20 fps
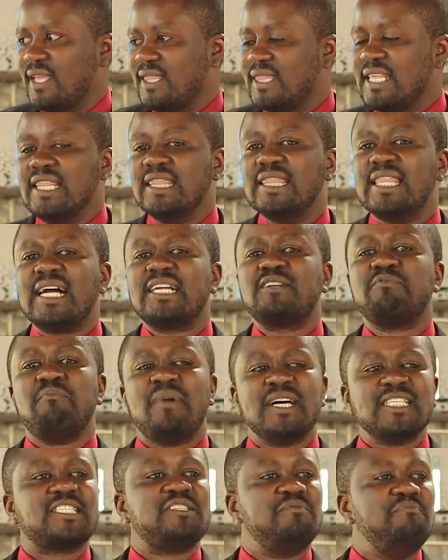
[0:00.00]
then that
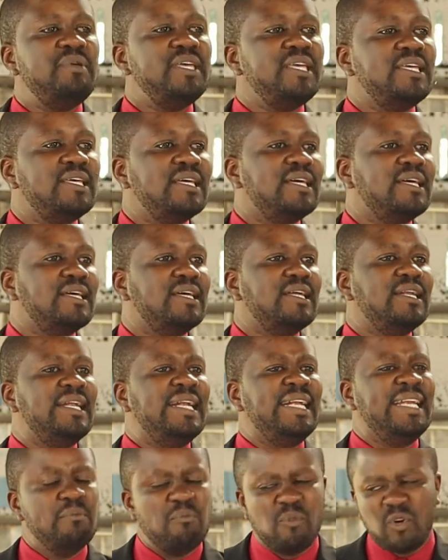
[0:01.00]
must be
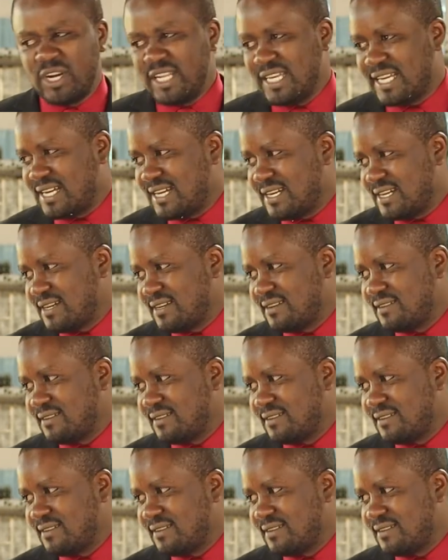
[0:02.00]
demonic.